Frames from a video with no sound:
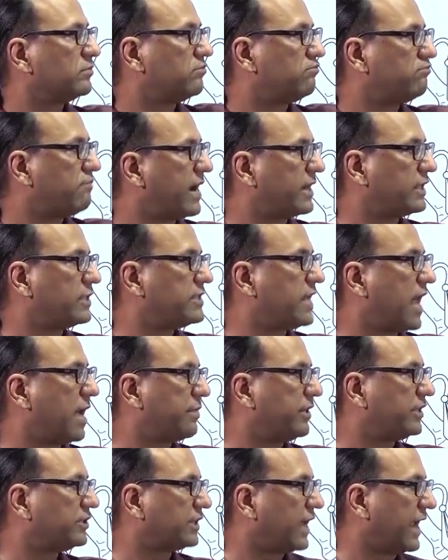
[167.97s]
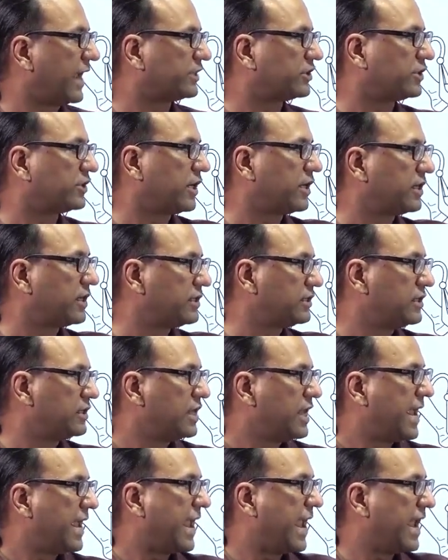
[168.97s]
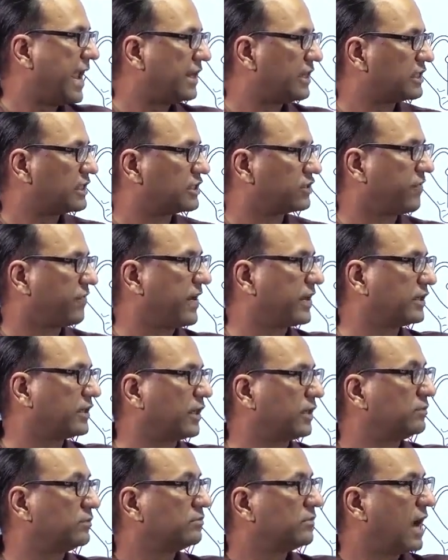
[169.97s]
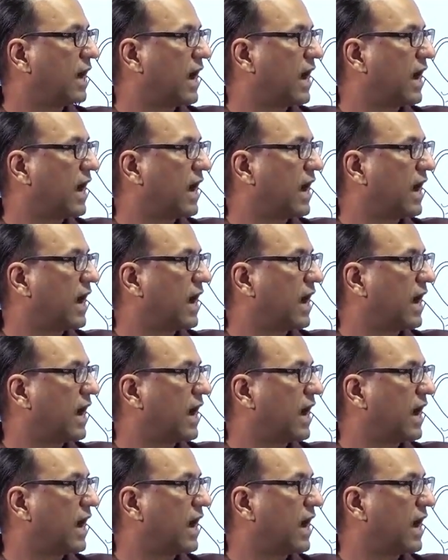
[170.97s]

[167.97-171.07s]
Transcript: might damage the external anal sphincter,